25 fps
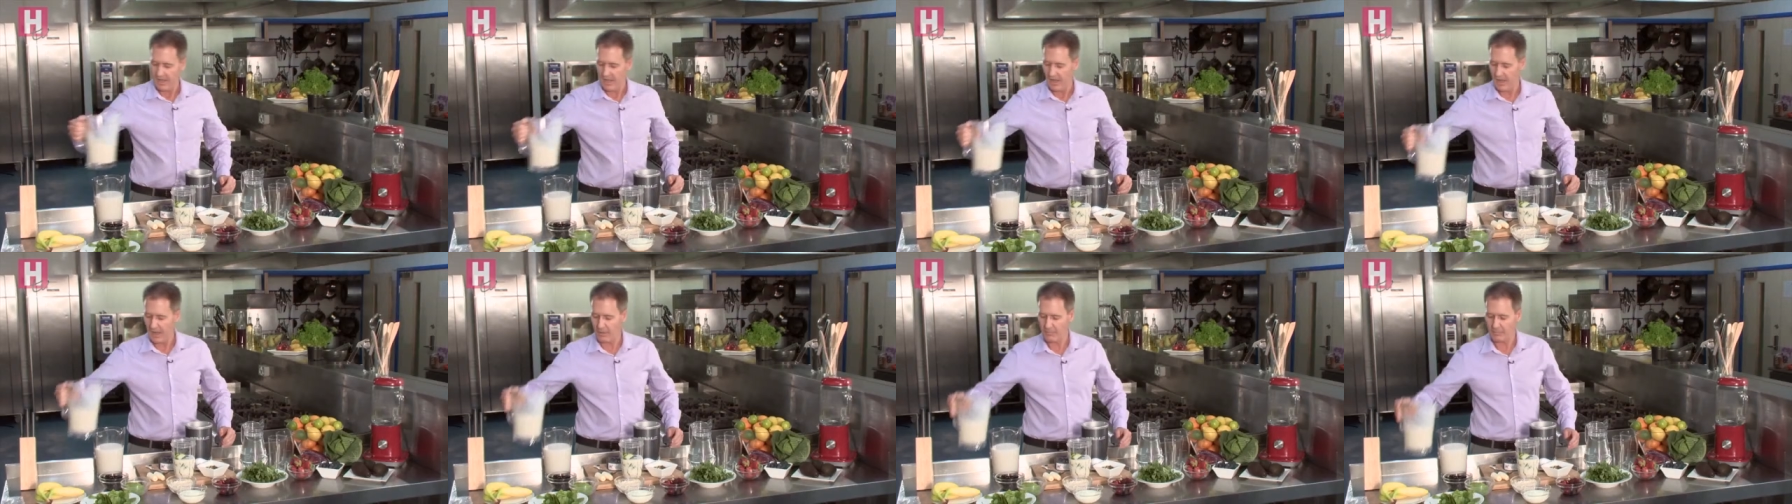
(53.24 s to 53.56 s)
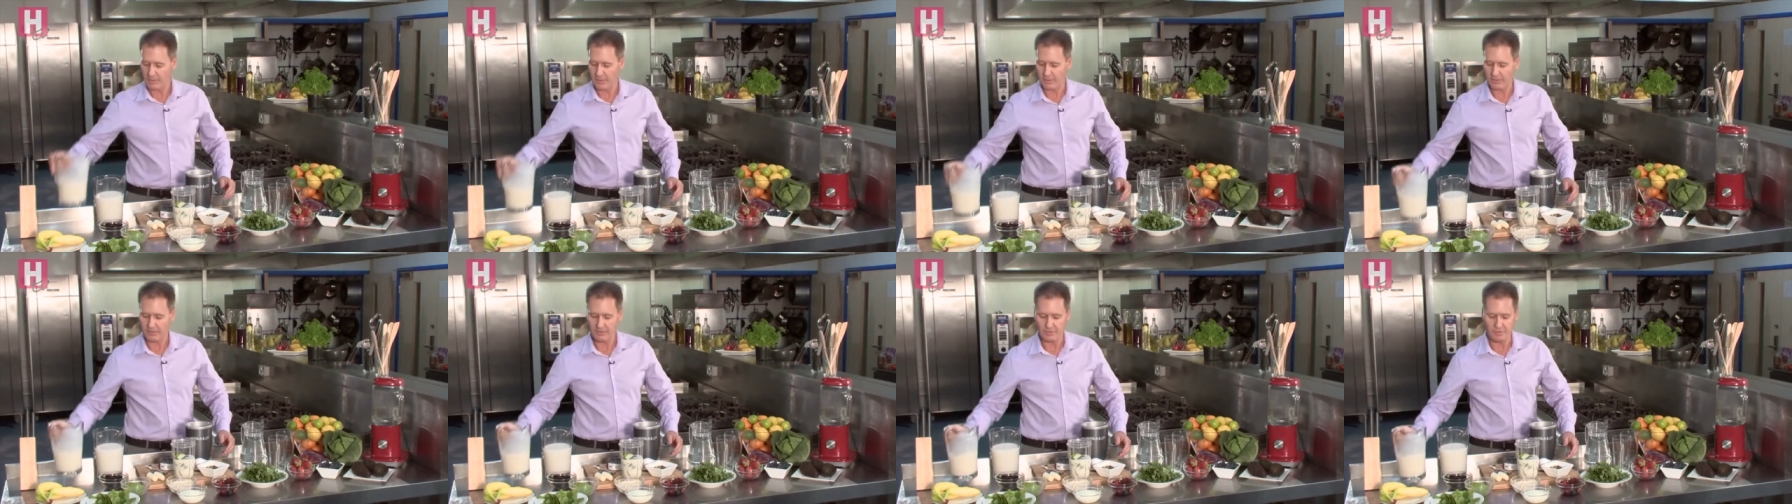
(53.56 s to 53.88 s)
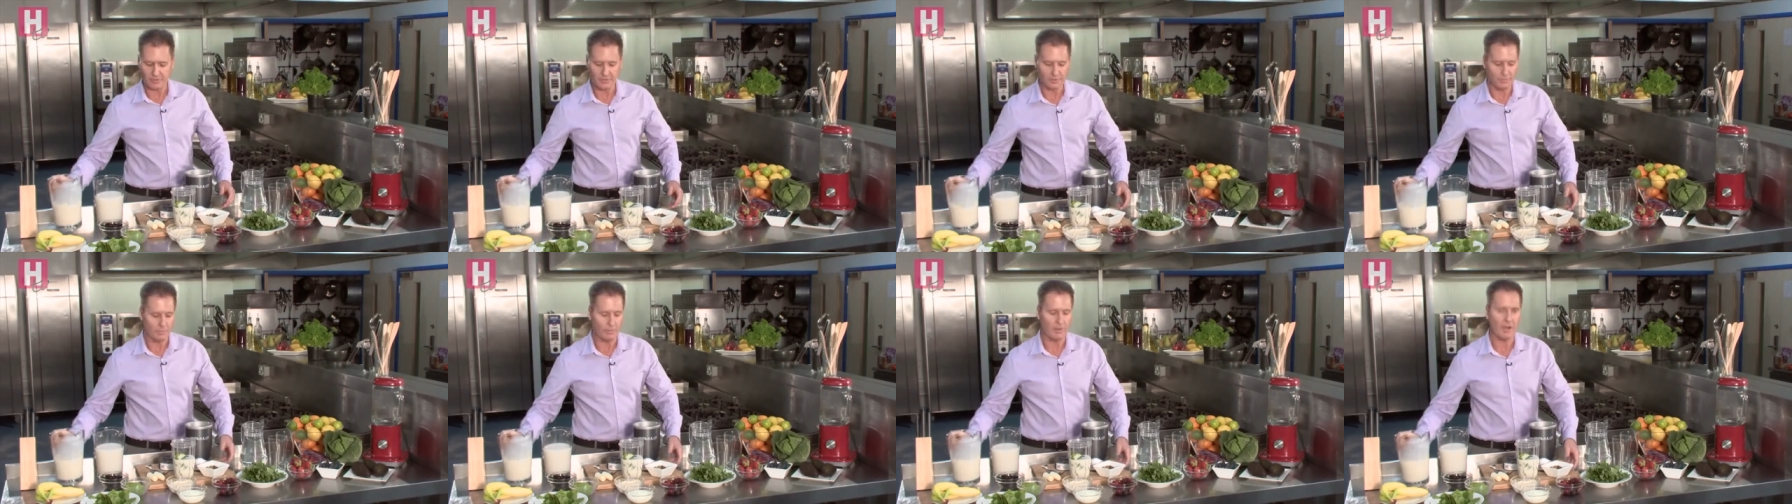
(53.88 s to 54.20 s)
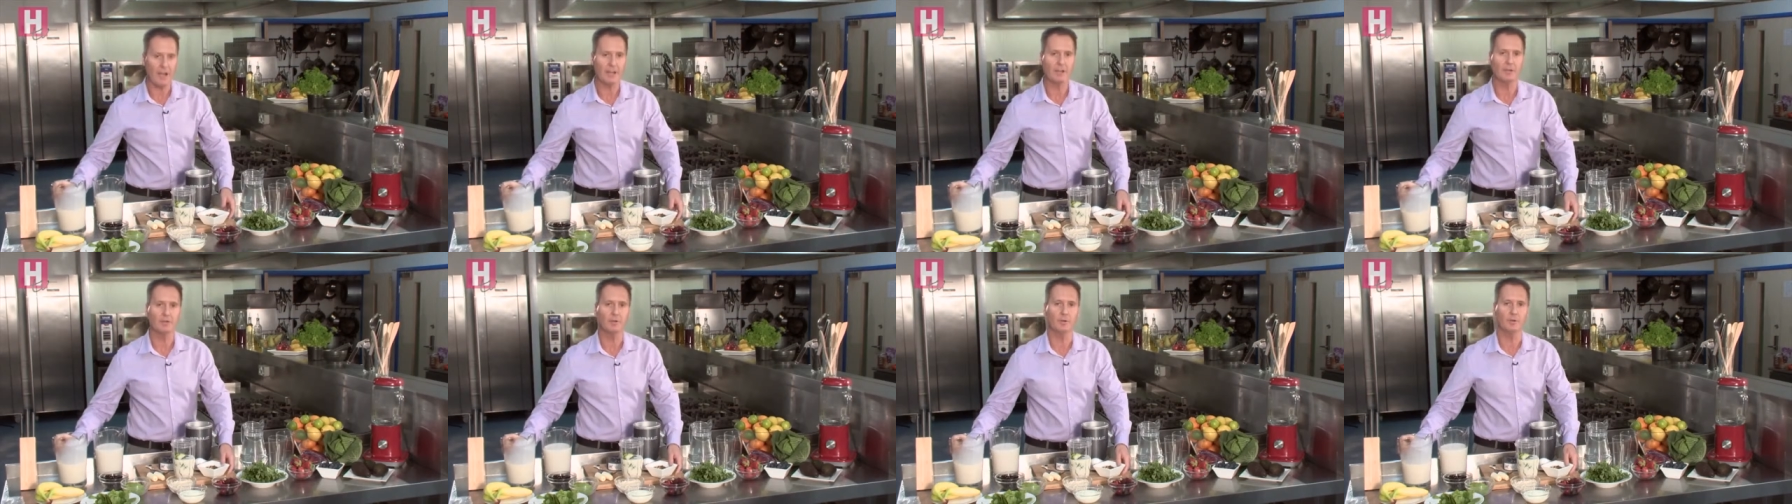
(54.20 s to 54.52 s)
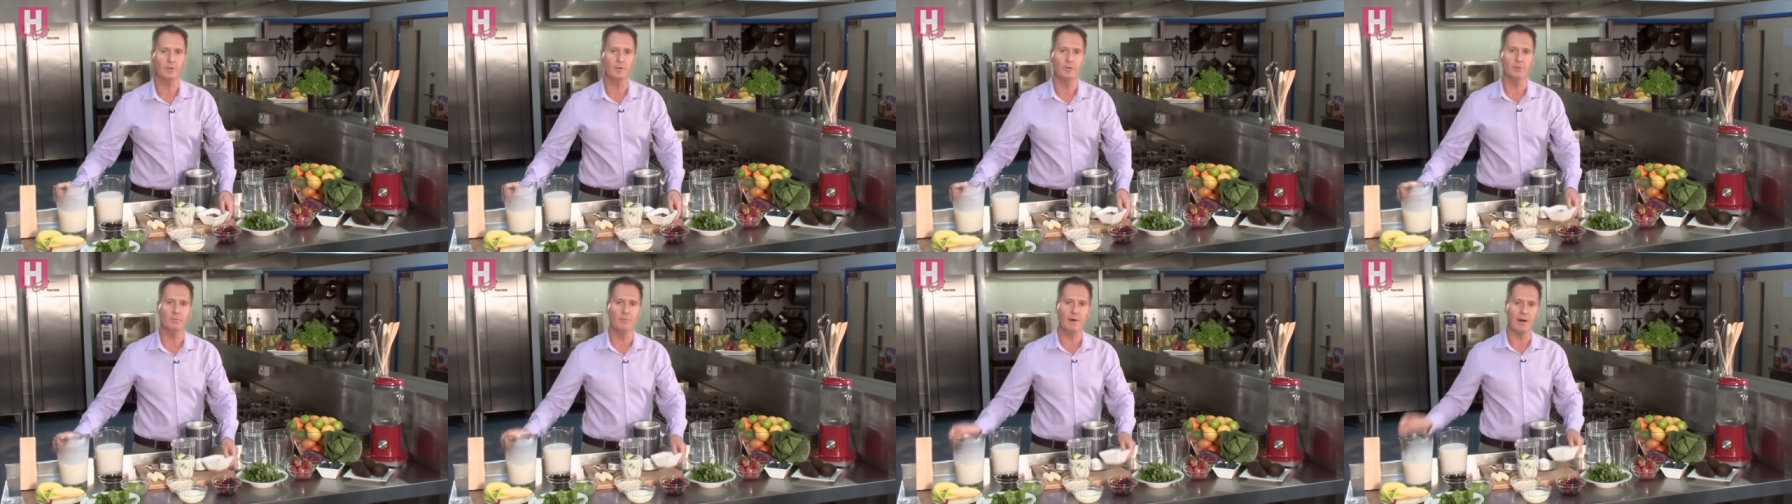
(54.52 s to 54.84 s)
I'm going to do what I
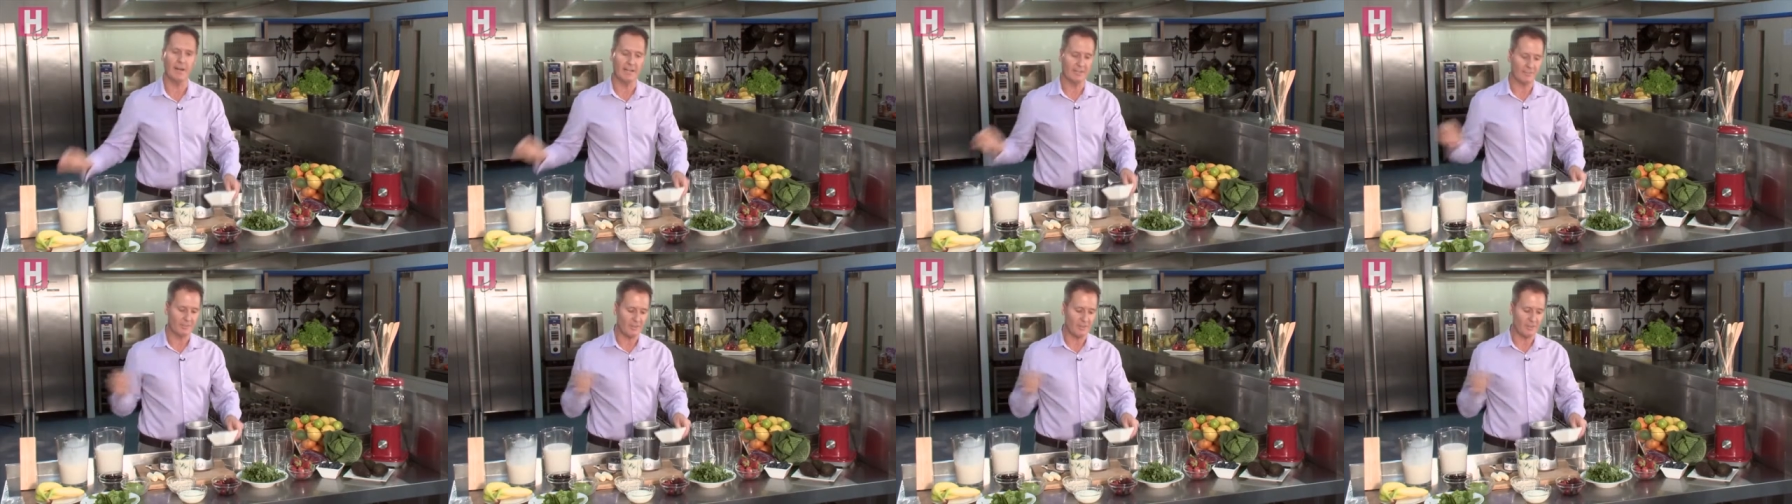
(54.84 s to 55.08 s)
call my